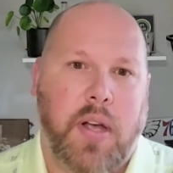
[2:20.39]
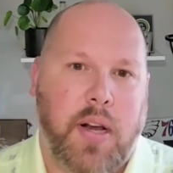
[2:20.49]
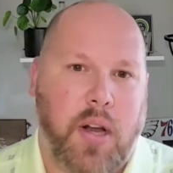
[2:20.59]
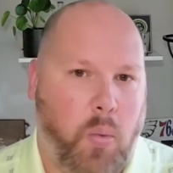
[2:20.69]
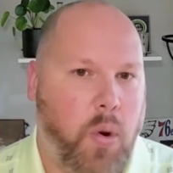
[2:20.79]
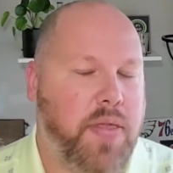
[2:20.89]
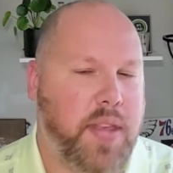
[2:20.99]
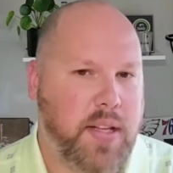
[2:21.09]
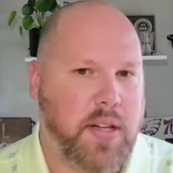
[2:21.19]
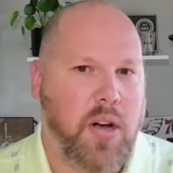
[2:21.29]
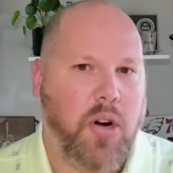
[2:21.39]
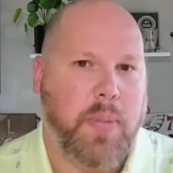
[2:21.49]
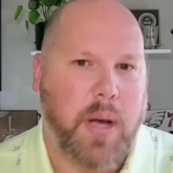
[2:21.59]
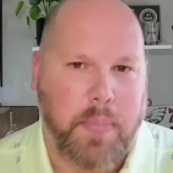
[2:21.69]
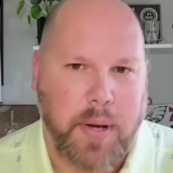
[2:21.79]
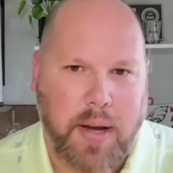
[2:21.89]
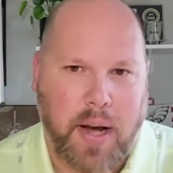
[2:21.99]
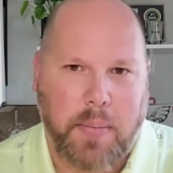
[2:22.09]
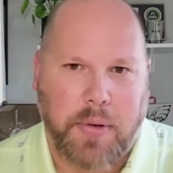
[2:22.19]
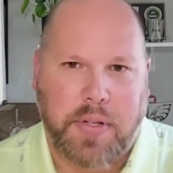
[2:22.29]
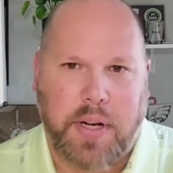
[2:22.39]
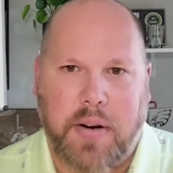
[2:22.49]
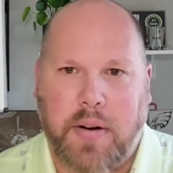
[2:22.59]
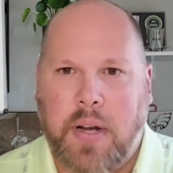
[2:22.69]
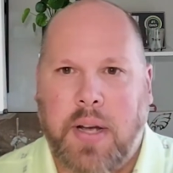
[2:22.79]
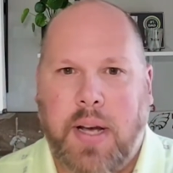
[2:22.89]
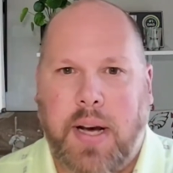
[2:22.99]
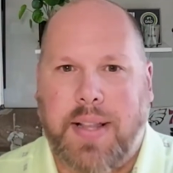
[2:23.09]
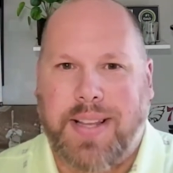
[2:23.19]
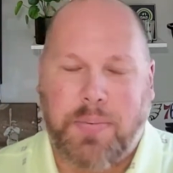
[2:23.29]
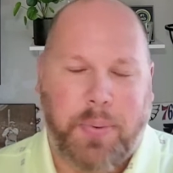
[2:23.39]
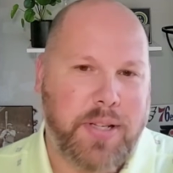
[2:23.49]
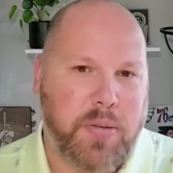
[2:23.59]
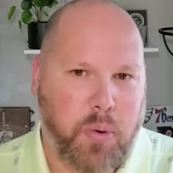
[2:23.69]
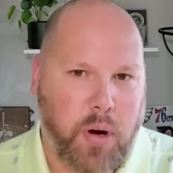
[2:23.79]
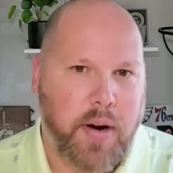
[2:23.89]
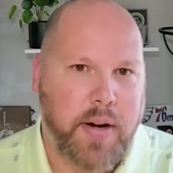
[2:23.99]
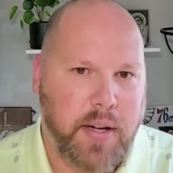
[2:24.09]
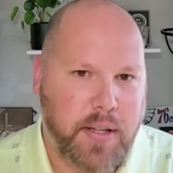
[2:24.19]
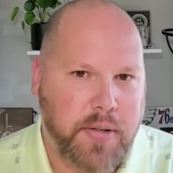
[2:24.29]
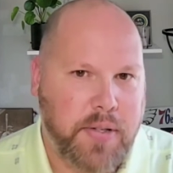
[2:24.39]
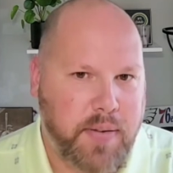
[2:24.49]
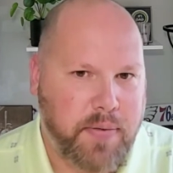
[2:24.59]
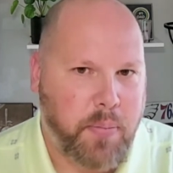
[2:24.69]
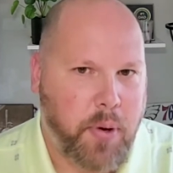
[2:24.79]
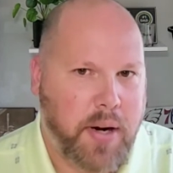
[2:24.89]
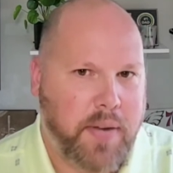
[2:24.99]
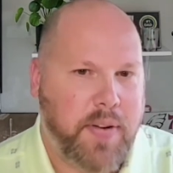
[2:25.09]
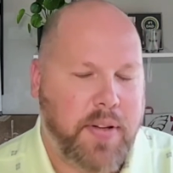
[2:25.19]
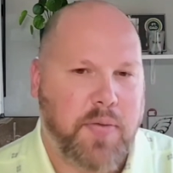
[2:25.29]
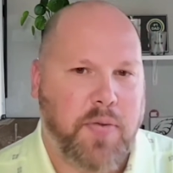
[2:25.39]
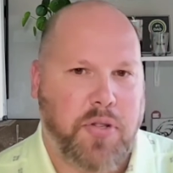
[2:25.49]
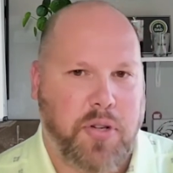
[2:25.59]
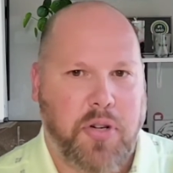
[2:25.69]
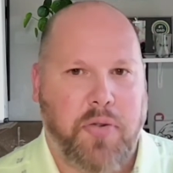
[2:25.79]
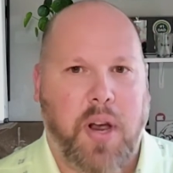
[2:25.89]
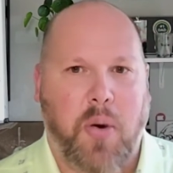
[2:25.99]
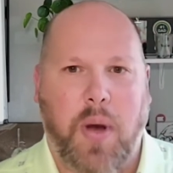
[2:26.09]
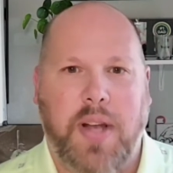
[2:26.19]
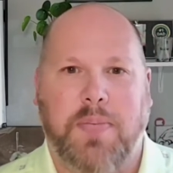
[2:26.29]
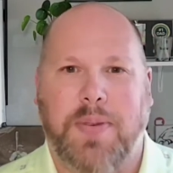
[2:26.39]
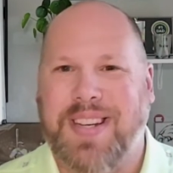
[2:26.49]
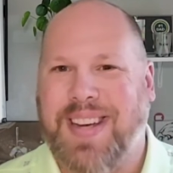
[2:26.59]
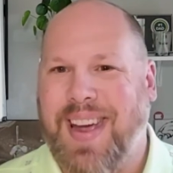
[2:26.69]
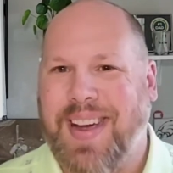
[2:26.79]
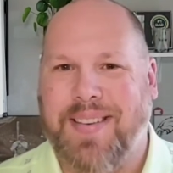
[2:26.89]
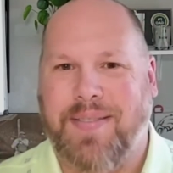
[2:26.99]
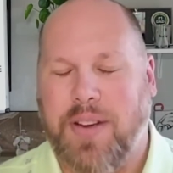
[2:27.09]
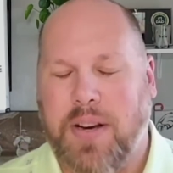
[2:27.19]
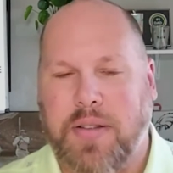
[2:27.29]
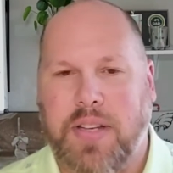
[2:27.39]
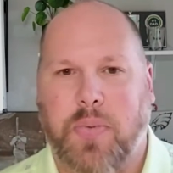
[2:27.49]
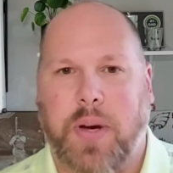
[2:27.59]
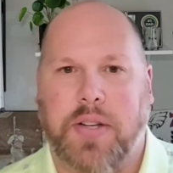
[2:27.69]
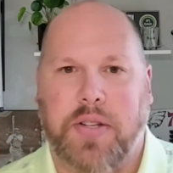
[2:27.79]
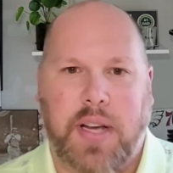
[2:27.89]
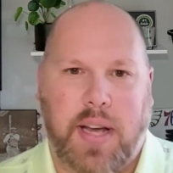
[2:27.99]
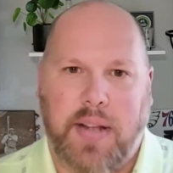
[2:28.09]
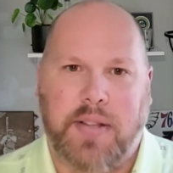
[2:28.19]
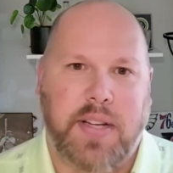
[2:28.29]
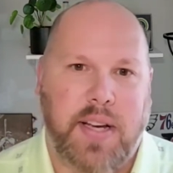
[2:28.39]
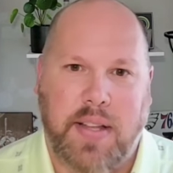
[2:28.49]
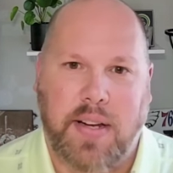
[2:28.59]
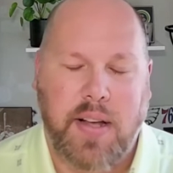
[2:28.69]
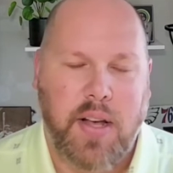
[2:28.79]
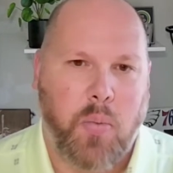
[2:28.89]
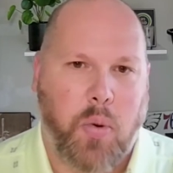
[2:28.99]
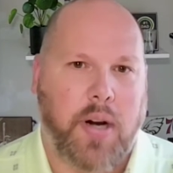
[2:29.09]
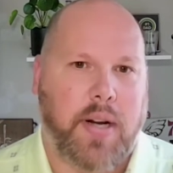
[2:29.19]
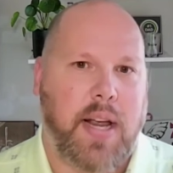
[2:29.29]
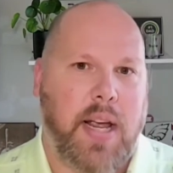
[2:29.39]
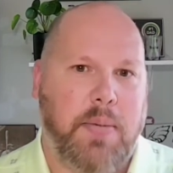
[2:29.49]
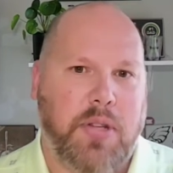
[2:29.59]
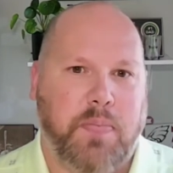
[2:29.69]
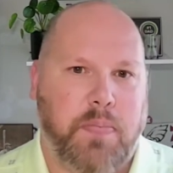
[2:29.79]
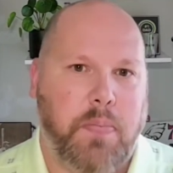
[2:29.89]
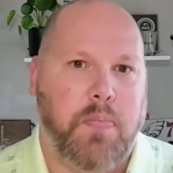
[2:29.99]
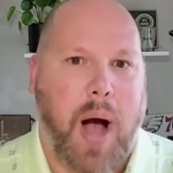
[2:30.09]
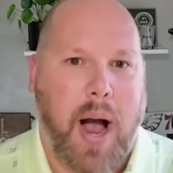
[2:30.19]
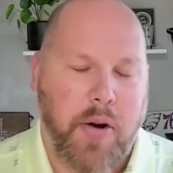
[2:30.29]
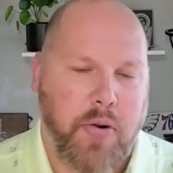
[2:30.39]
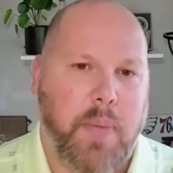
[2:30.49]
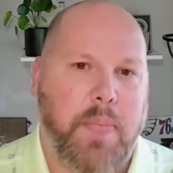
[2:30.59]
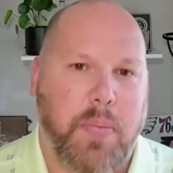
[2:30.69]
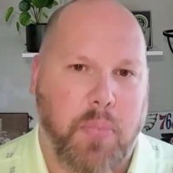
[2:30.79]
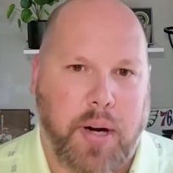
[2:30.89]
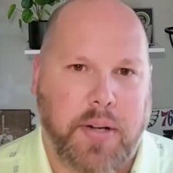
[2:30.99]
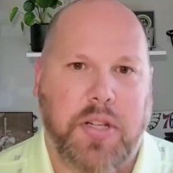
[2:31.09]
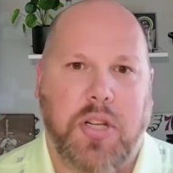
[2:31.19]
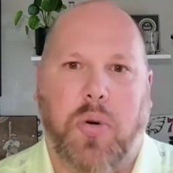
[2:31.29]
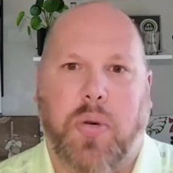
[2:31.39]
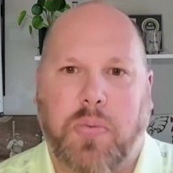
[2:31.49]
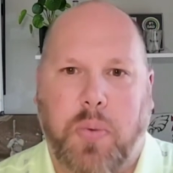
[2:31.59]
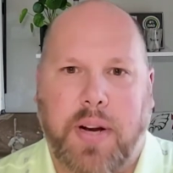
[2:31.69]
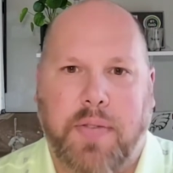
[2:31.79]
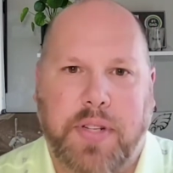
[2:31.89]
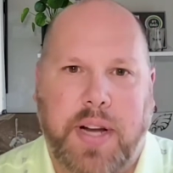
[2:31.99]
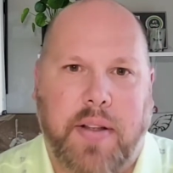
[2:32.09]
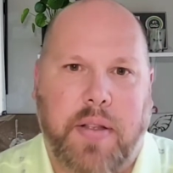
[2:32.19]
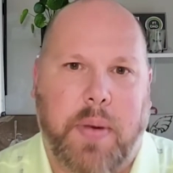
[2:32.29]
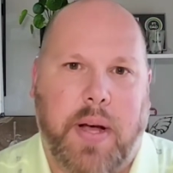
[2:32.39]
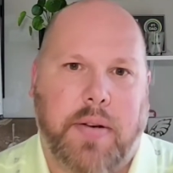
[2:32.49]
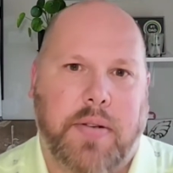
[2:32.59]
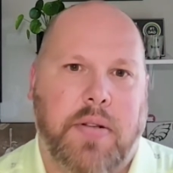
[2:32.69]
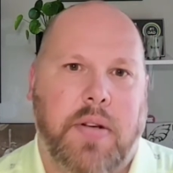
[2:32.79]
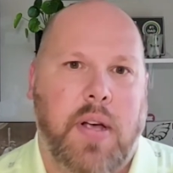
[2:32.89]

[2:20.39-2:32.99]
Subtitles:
Now, one thing to note about BigCommerce there, it does place a priority on those different product fields for search rank weights, but you can't configure these weights. So you can't say that product name is higher up than product SKU. It's whatever's out of the box.